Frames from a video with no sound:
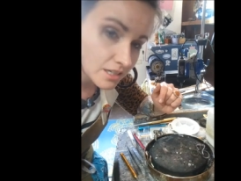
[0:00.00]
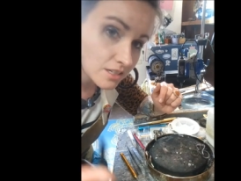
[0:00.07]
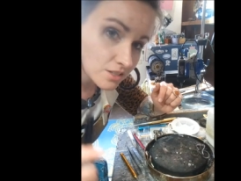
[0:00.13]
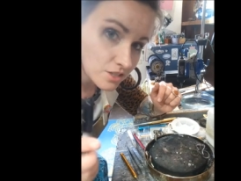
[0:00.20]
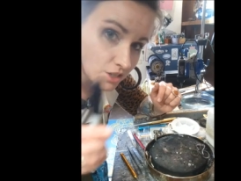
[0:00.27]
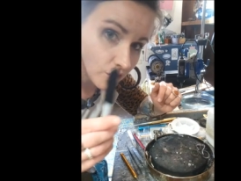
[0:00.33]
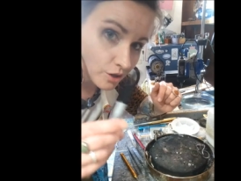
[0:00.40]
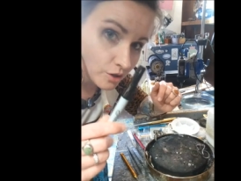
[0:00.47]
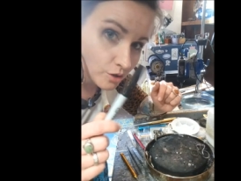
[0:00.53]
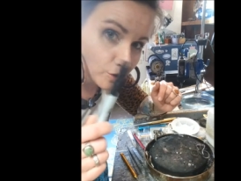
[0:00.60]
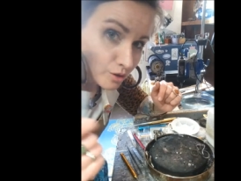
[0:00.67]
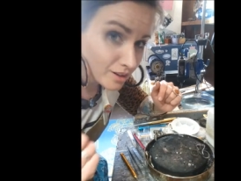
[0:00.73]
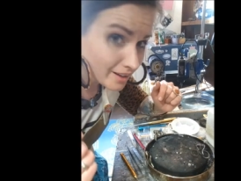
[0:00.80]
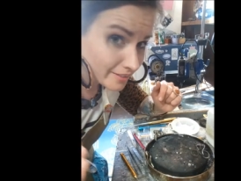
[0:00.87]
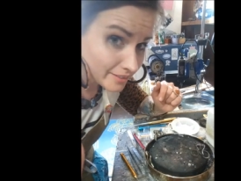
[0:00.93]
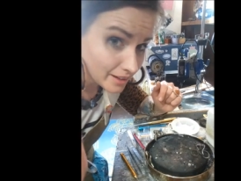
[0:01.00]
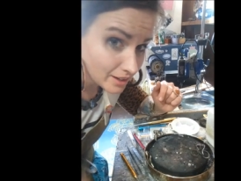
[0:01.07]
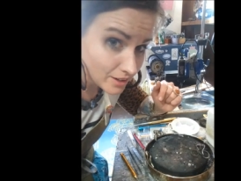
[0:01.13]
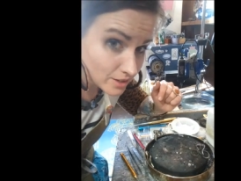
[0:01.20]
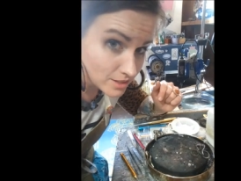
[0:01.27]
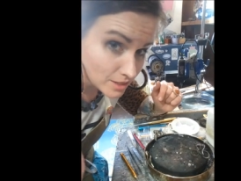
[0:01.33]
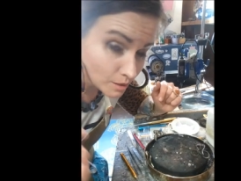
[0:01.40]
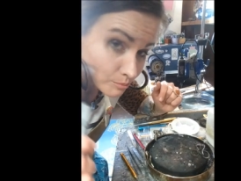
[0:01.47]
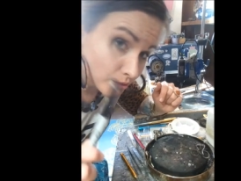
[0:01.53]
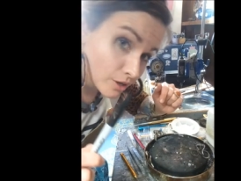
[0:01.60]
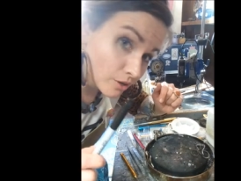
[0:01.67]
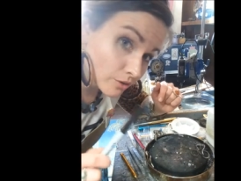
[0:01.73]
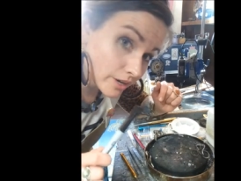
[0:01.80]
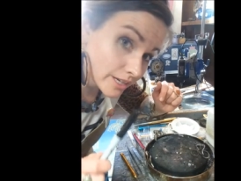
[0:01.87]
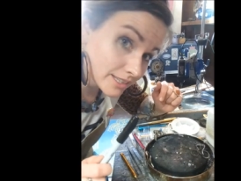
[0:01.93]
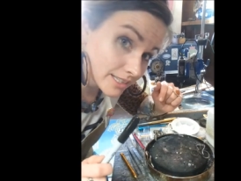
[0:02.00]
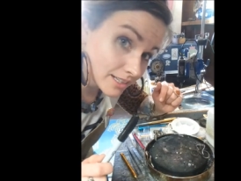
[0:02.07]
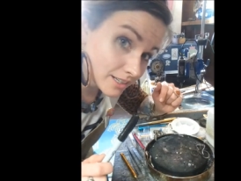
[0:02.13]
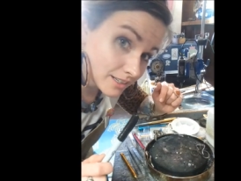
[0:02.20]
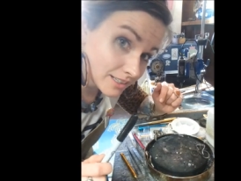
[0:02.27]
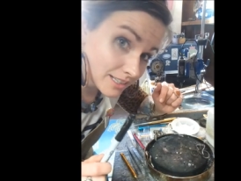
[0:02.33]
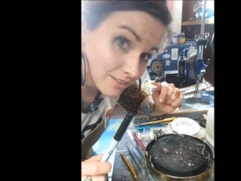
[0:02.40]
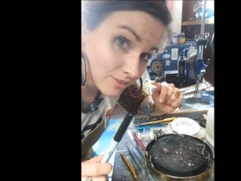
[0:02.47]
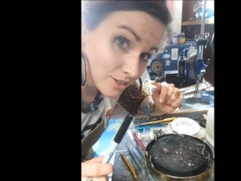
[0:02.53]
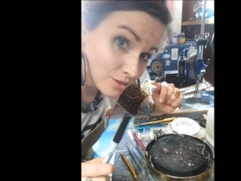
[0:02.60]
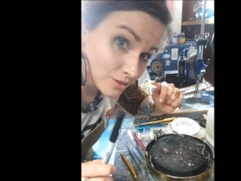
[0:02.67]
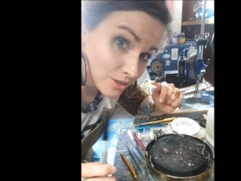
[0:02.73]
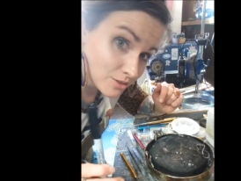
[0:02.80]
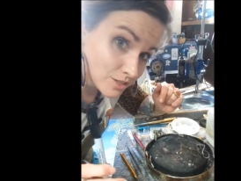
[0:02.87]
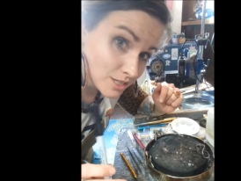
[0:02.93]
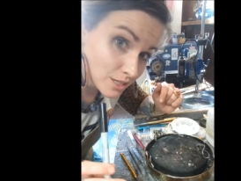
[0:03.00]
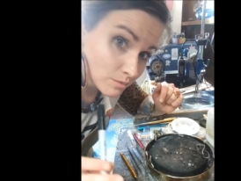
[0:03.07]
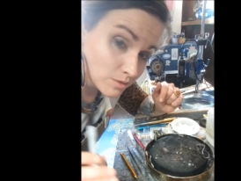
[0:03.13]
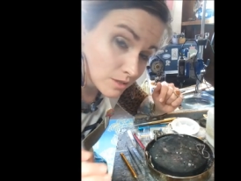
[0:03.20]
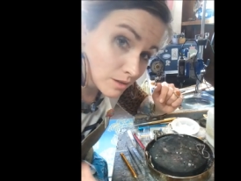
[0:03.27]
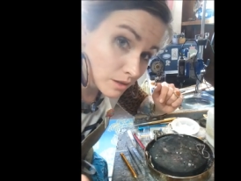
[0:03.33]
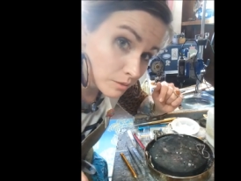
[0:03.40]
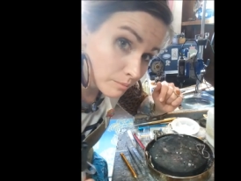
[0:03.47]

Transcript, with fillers: So there's a pro right there giving you those tips.